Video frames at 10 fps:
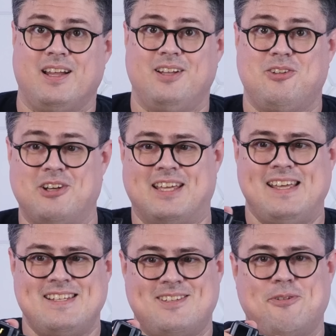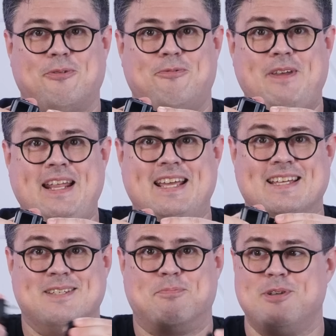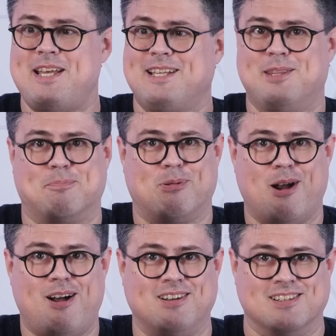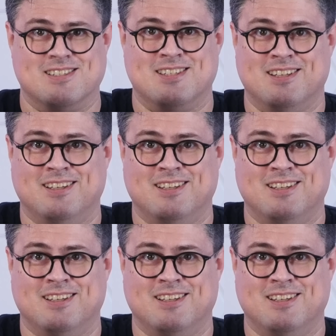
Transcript: And look, his little feeties protect the prongs!